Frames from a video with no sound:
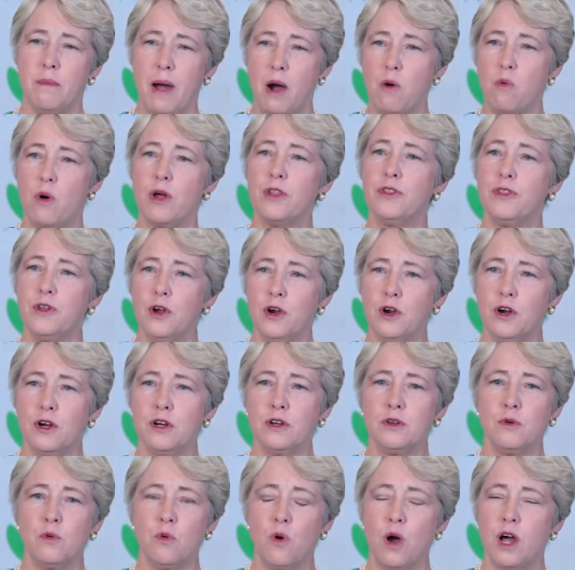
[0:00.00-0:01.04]
About one
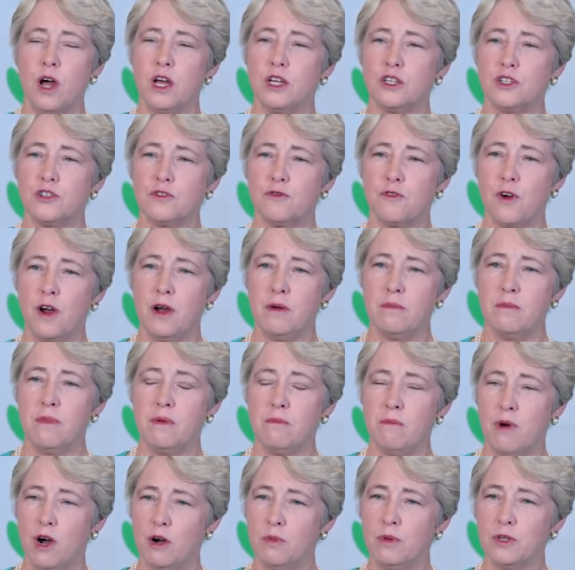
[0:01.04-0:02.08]
third was
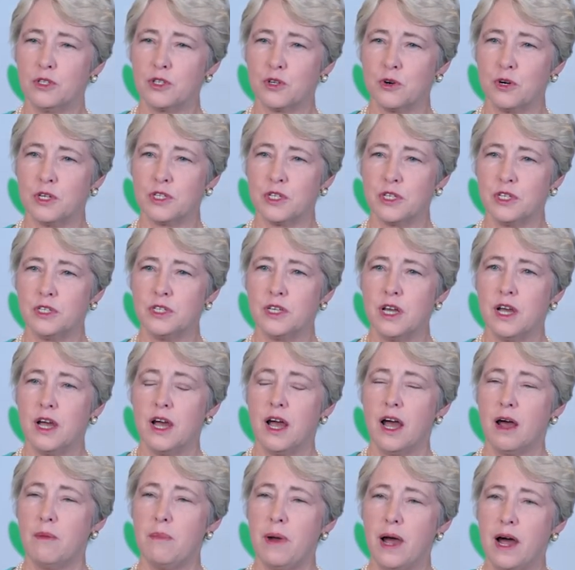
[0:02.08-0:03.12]
from mobile sources,
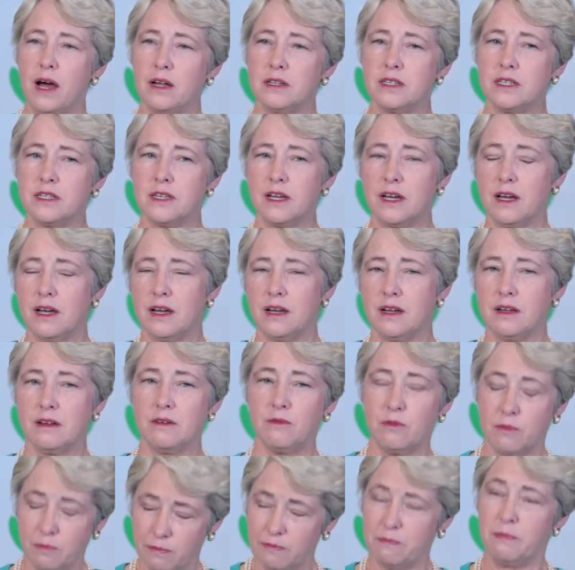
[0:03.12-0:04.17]
about uh,
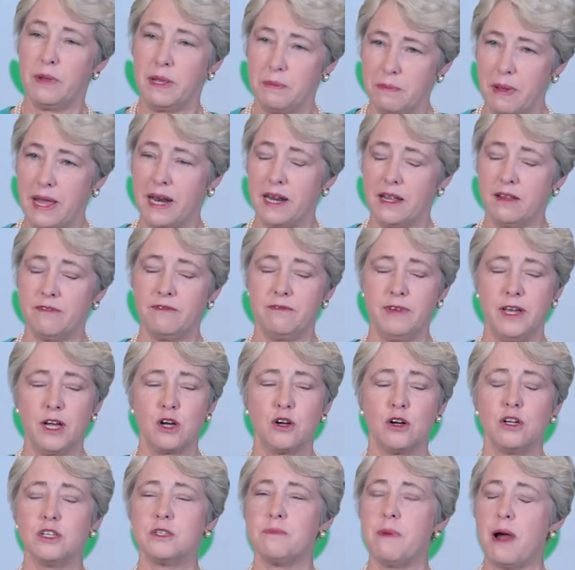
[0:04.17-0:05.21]
many
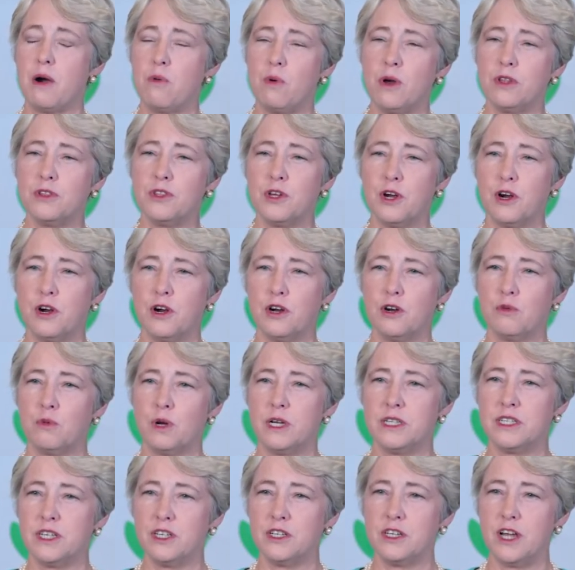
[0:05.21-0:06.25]
vehicles. About one third
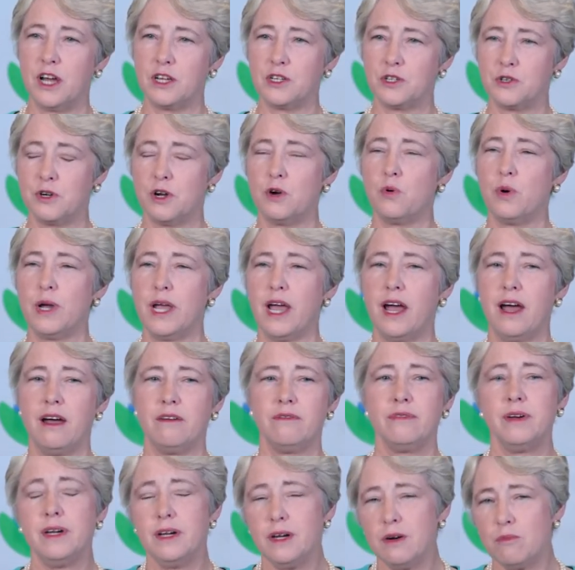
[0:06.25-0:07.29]
was industrial. We
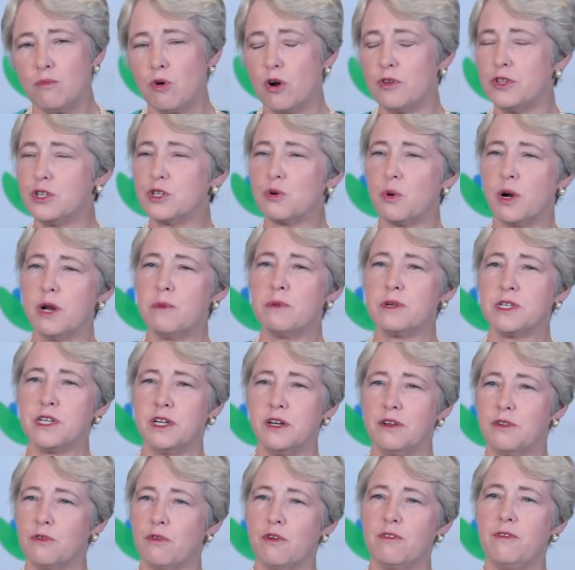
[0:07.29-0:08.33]
have more than
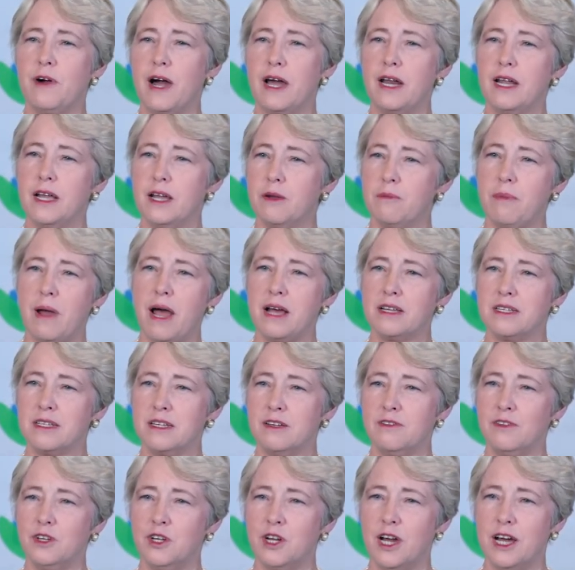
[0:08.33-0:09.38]
20% of the refining
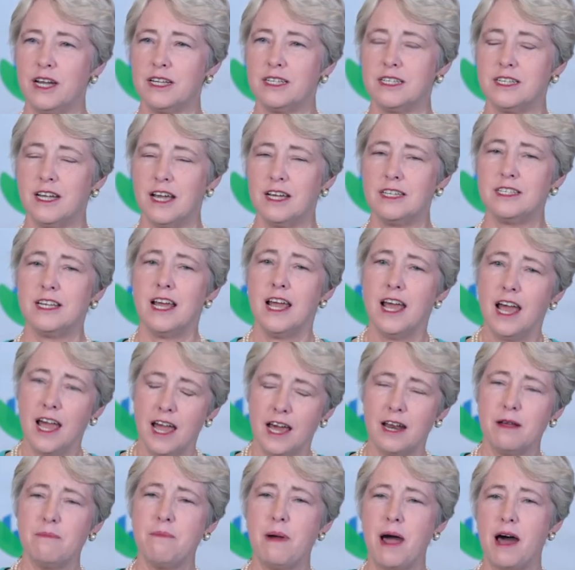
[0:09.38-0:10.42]
capacity of the United States,
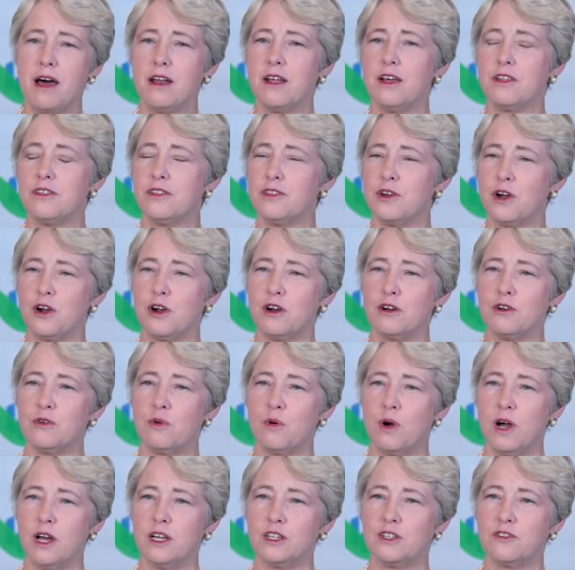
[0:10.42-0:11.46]
and about a third
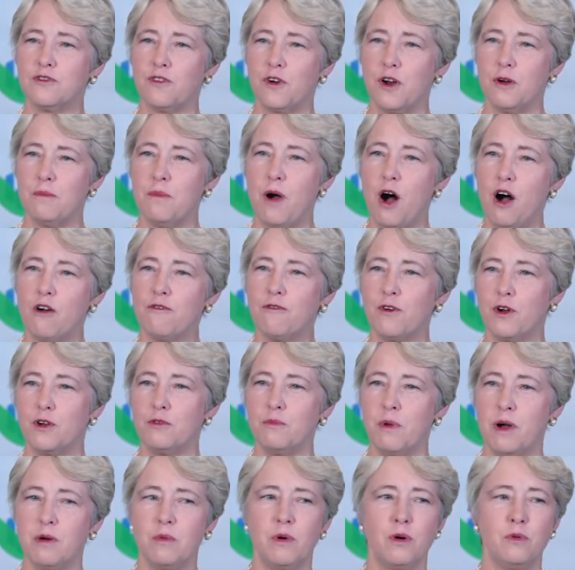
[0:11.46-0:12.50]
was from
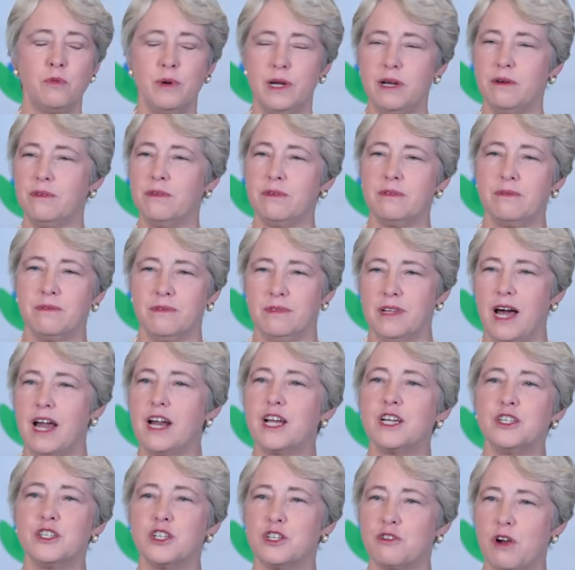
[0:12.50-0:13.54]
off-road mobile. We a
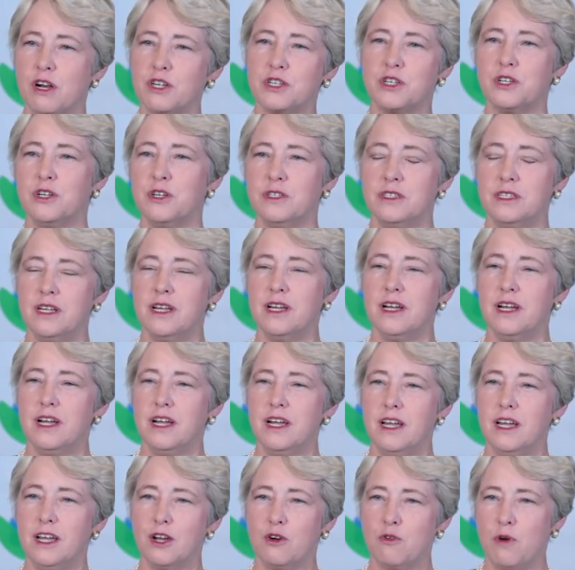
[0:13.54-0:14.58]
lot of construction
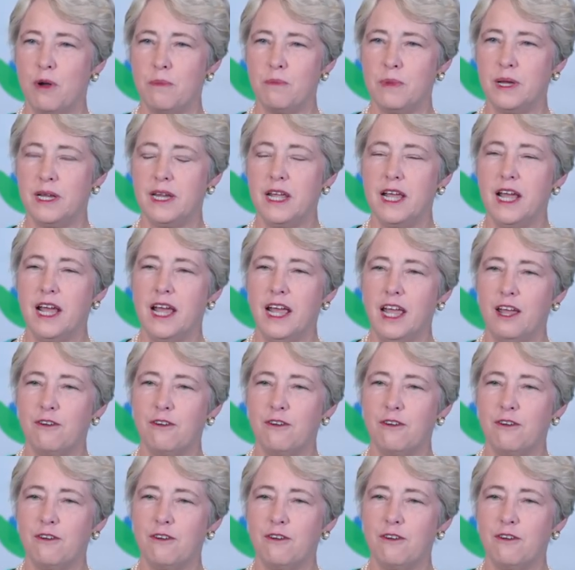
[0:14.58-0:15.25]
equipment.